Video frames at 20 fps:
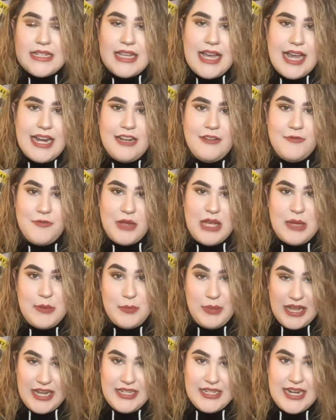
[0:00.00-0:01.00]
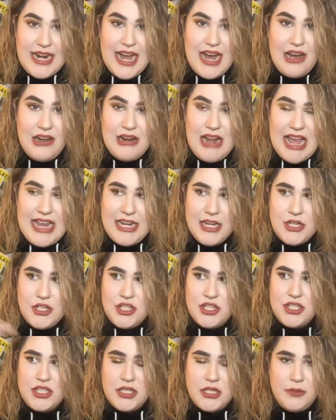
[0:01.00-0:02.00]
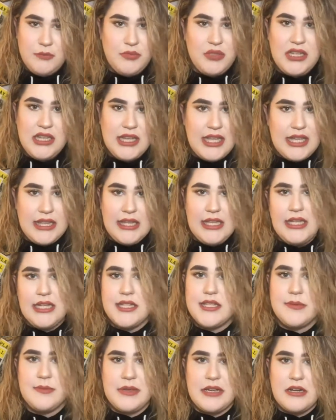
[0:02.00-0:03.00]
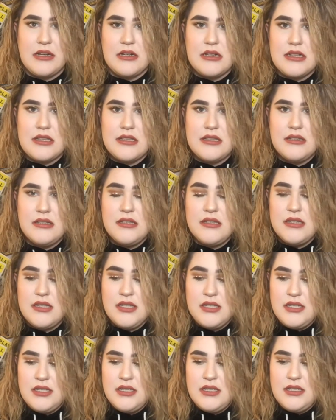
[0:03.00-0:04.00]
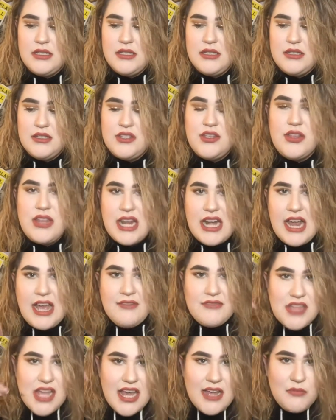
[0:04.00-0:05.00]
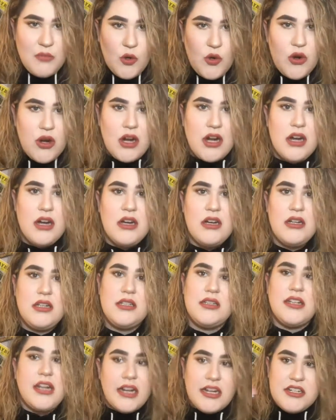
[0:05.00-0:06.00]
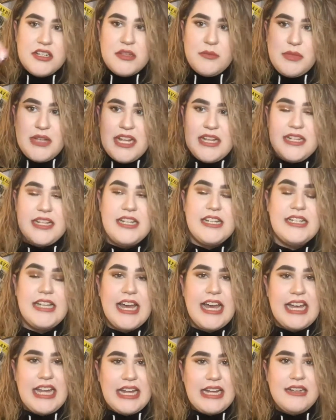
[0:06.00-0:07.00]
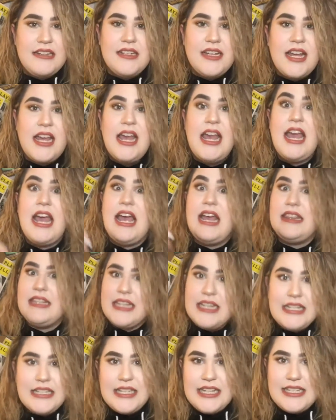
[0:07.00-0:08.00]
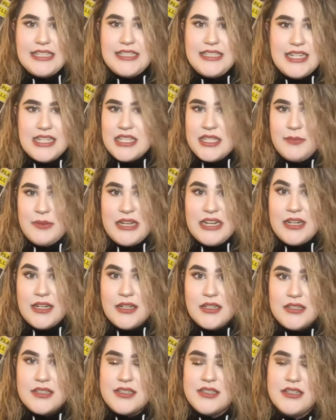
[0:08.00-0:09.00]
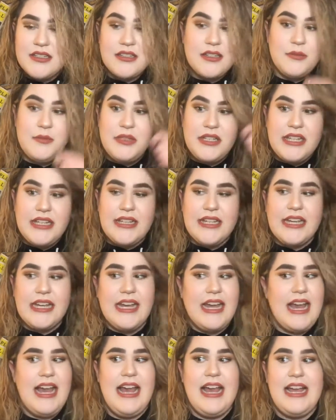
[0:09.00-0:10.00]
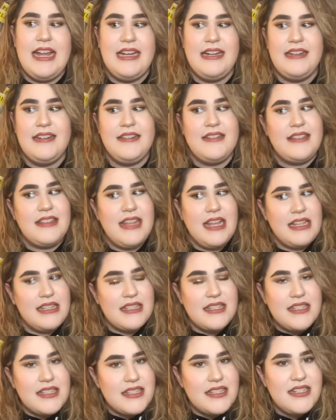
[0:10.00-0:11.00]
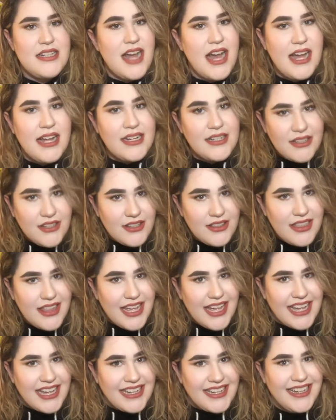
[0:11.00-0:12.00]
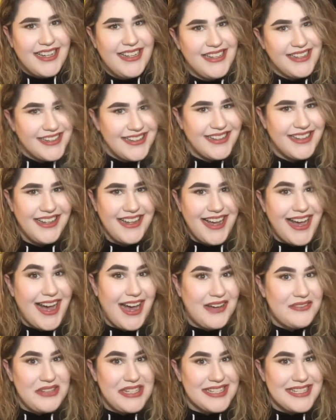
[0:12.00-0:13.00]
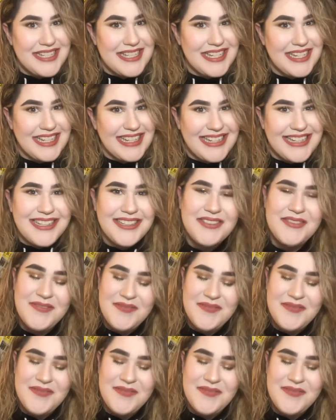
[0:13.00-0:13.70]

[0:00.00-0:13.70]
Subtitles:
to kind of like blend it out, and it just completely disappears. So then I have to add more, and then I do the blending again, and then it like disappears completely, and that's not a good thing, obviously.